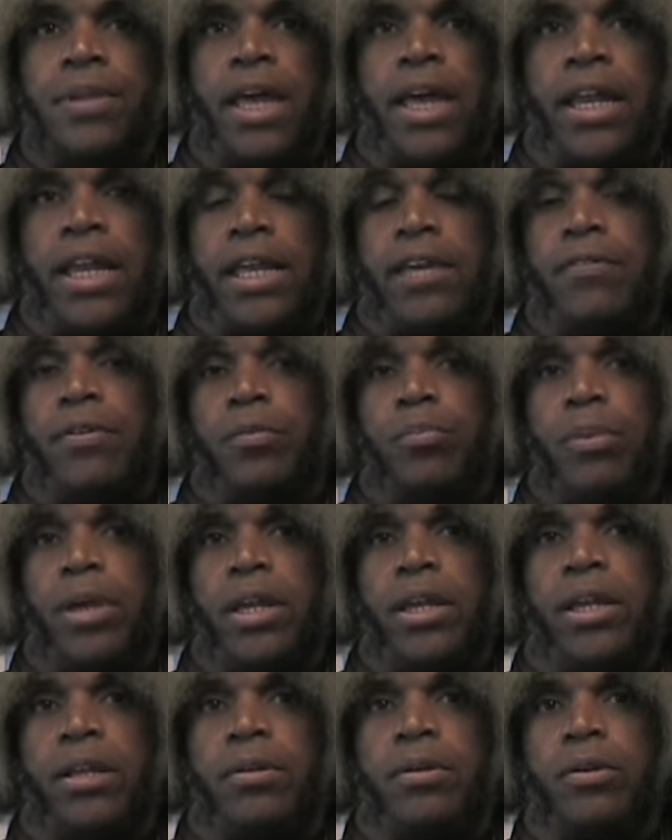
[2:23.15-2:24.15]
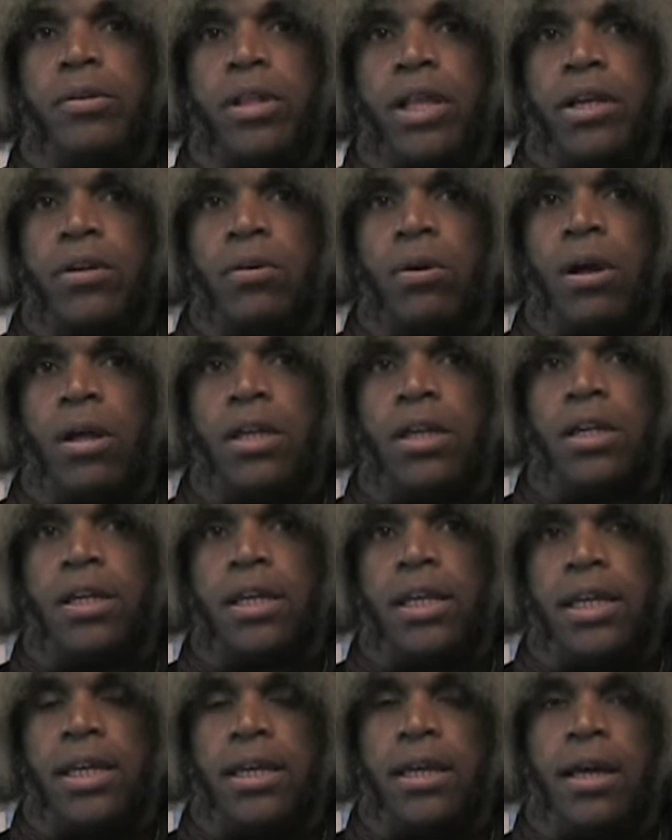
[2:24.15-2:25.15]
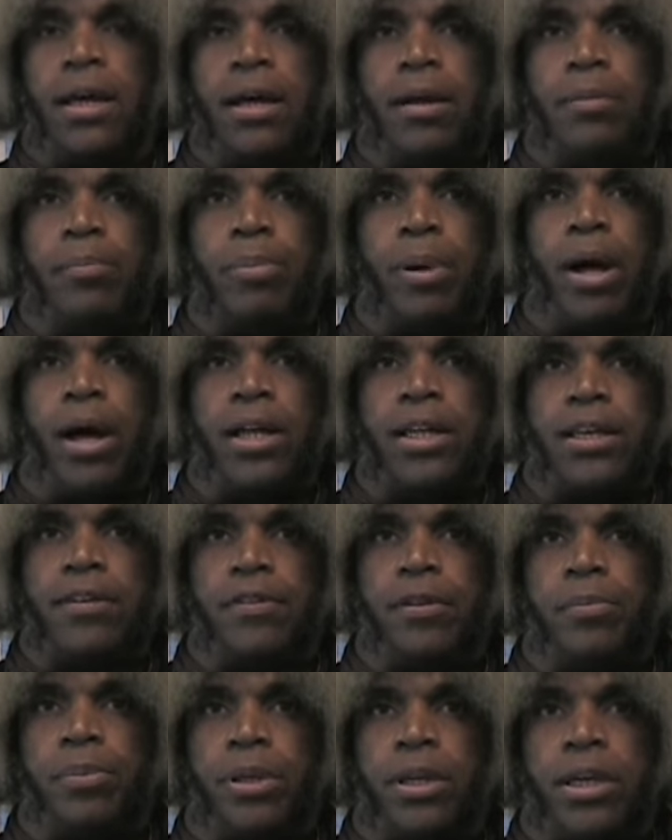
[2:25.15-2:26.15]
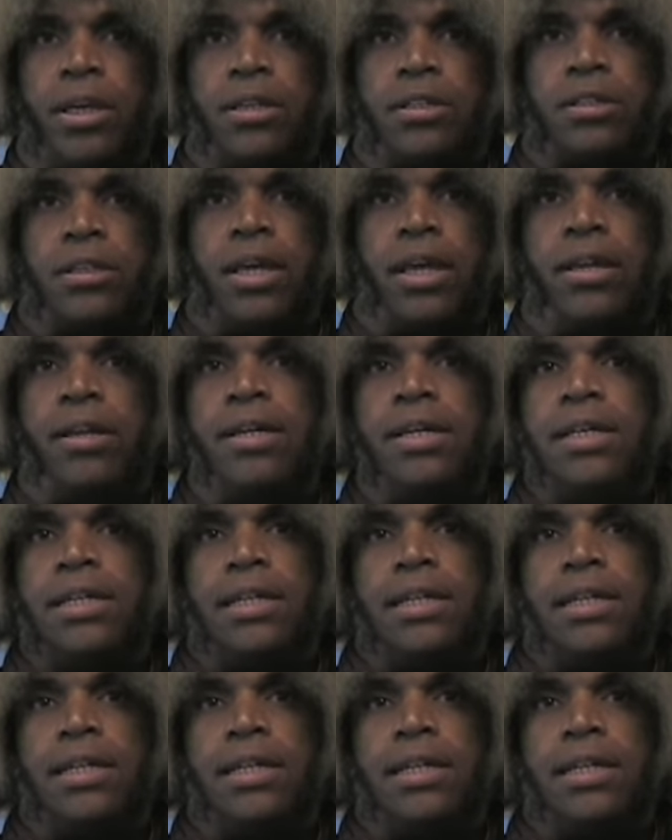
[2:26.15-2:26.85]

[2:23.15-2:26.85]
And they even admitted later on in the body of the piece that